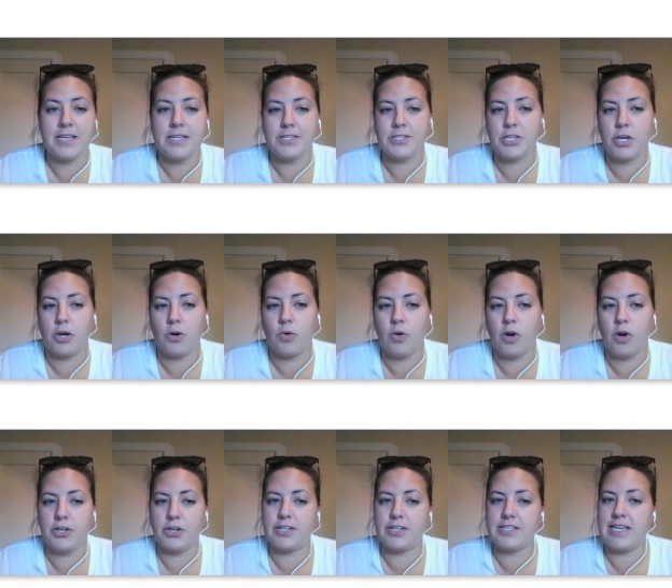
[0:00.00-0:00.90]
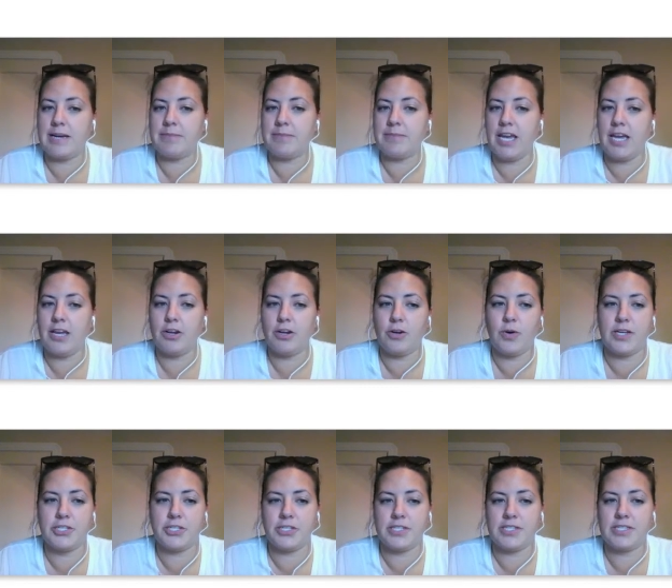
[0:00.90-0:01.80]
So on your exam day, your
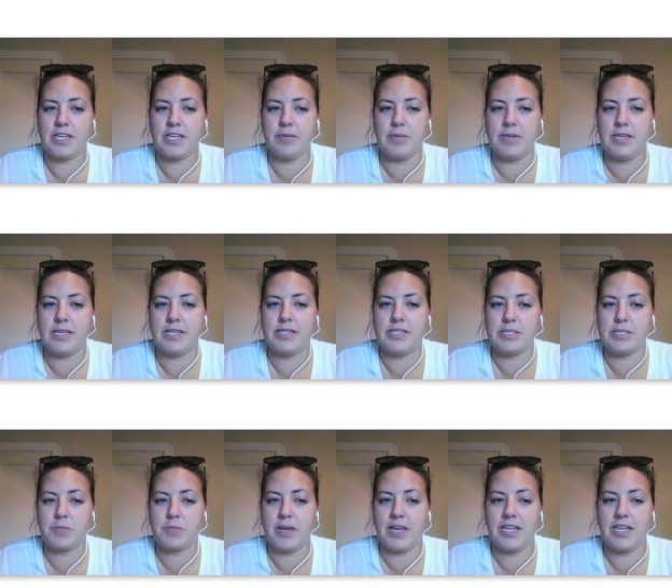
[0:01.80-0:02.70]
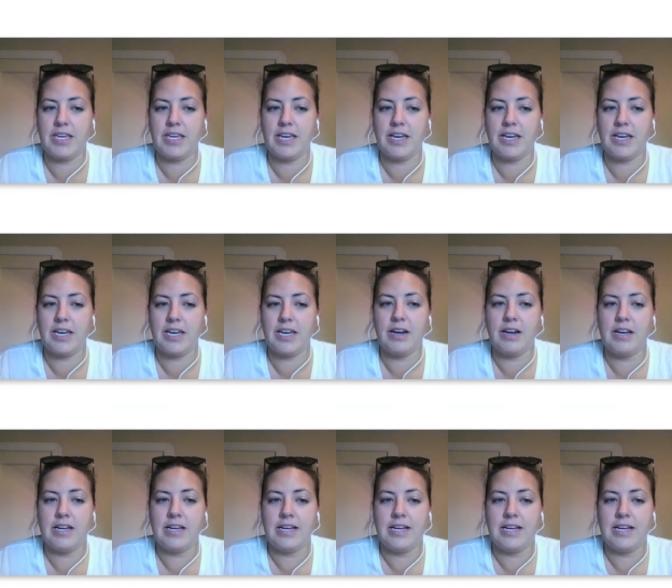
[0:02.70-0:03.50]
question is going to be displayed here.